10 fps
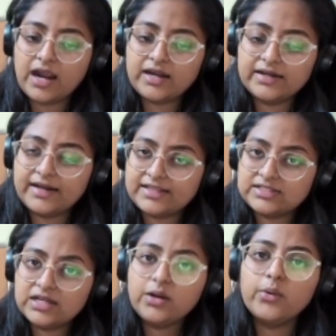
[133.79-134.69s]

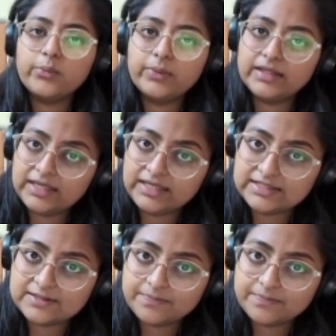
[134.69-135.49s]
architecture with ease.